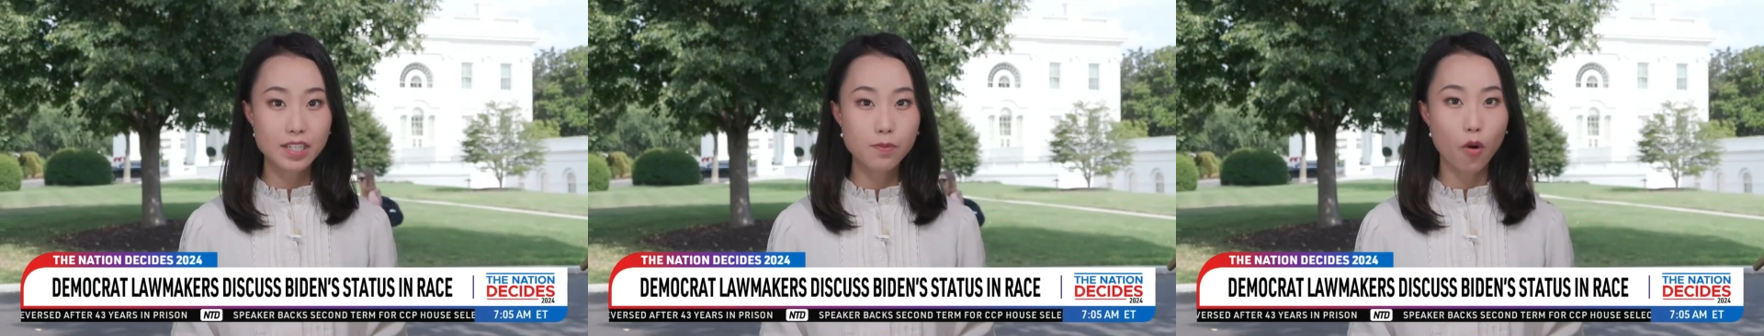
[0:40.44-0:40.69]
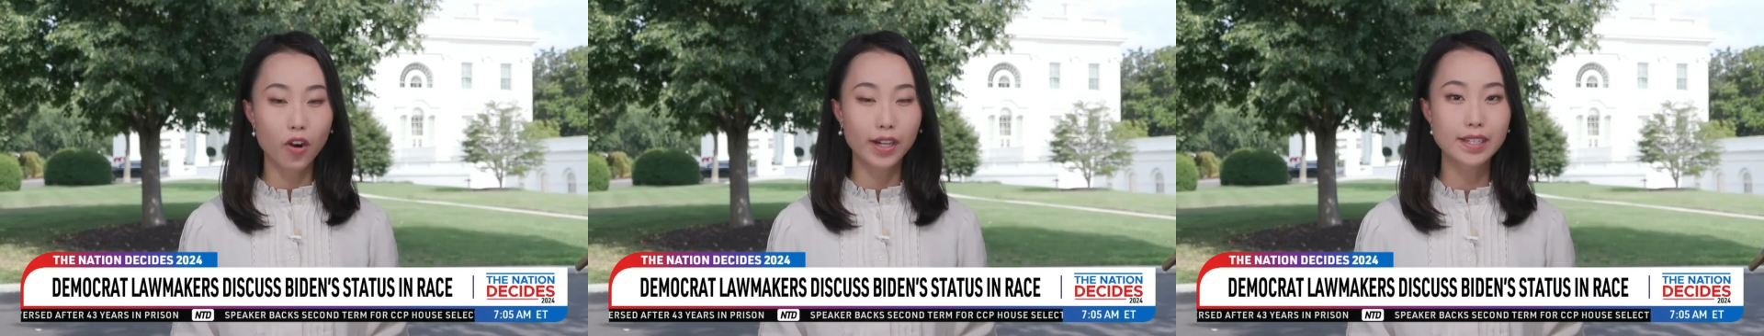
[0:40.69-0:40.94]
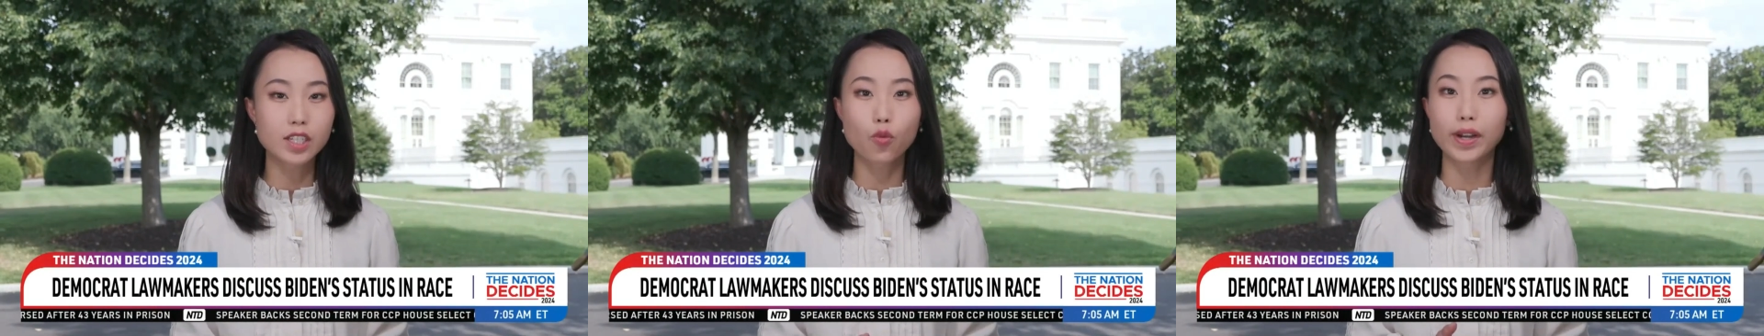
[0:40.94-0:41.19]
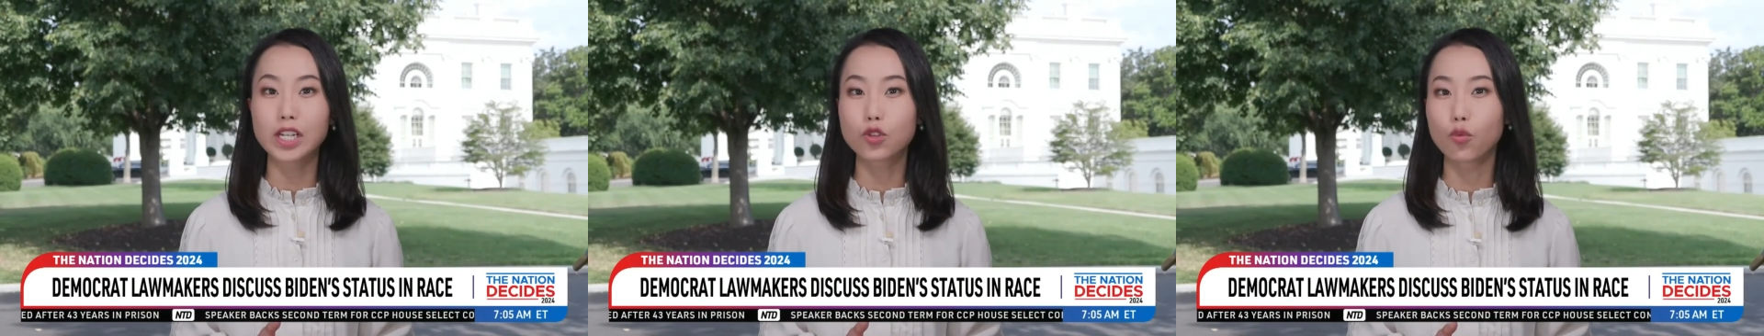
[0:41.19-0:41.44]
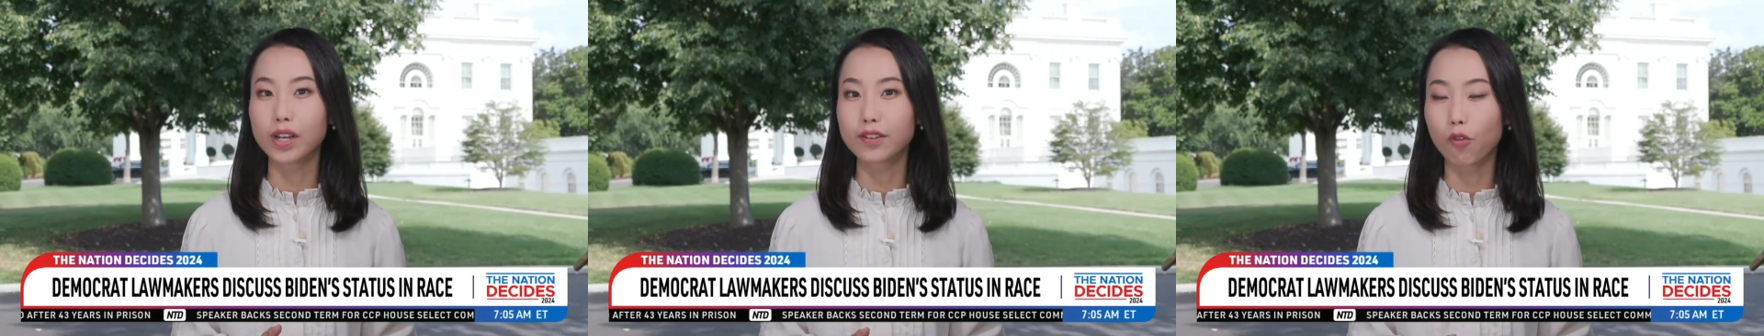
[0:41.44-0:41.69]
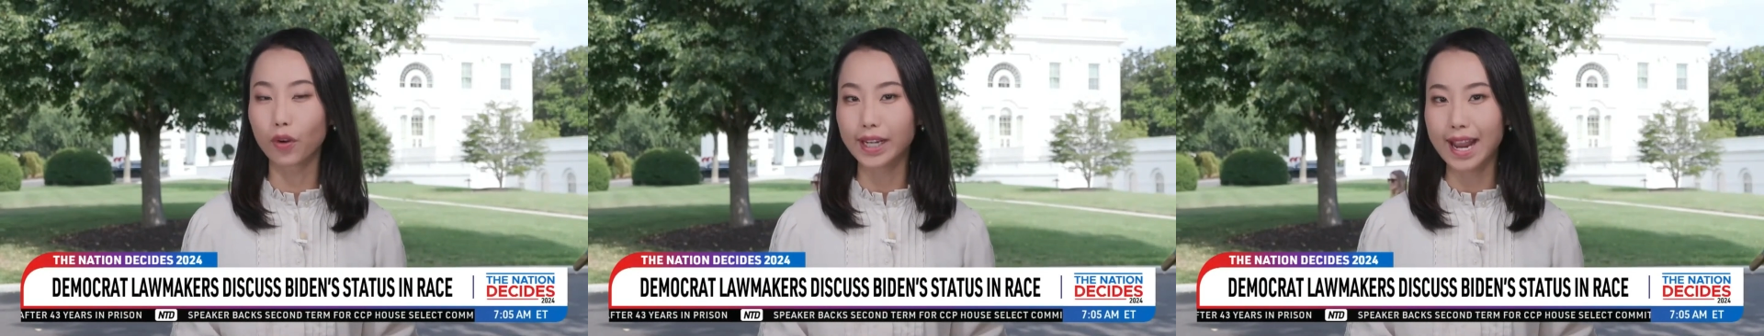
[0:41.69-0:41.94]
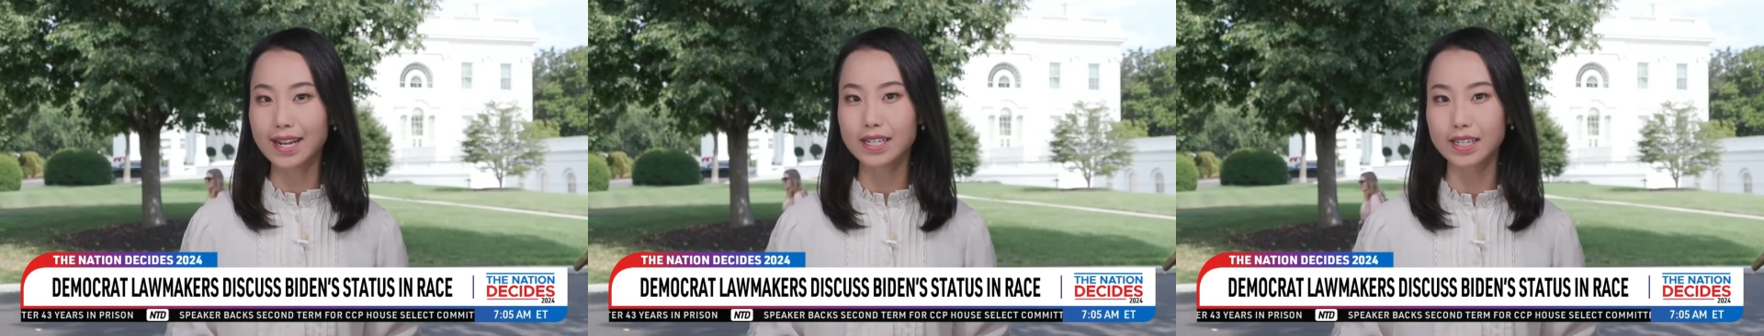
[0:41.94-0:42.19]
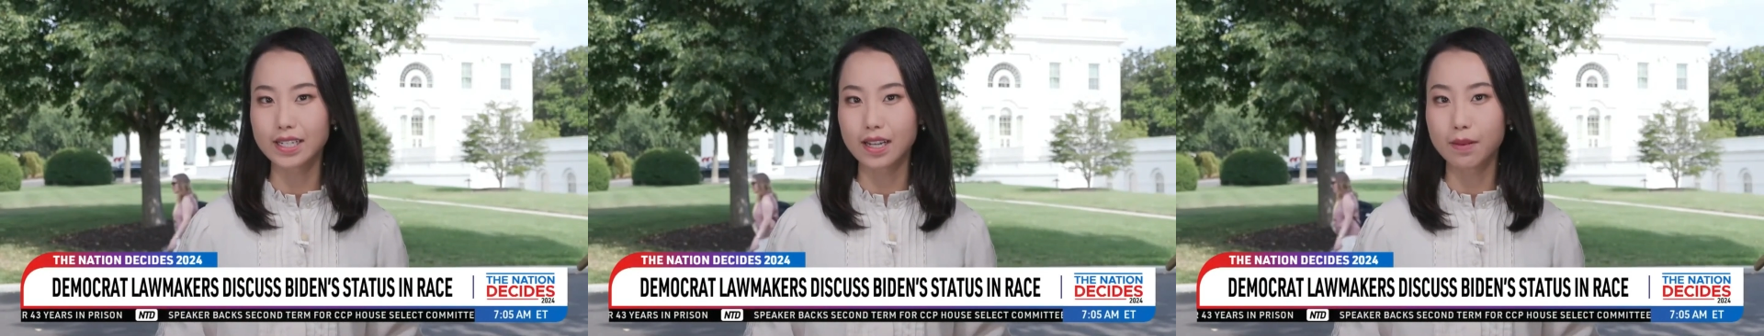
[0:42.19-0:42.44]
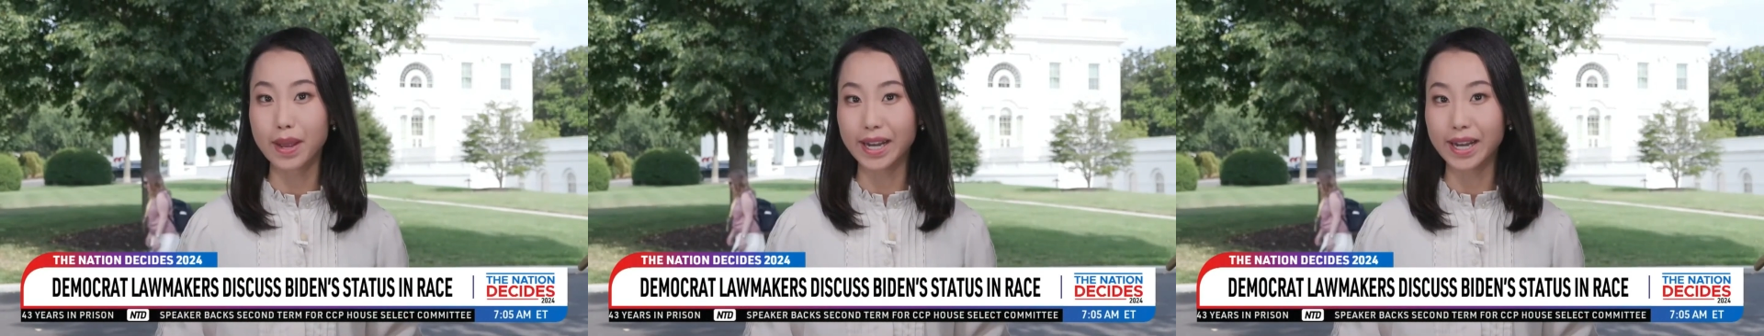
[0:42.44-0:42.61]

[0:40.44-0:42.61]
as the party's 2024 candidate,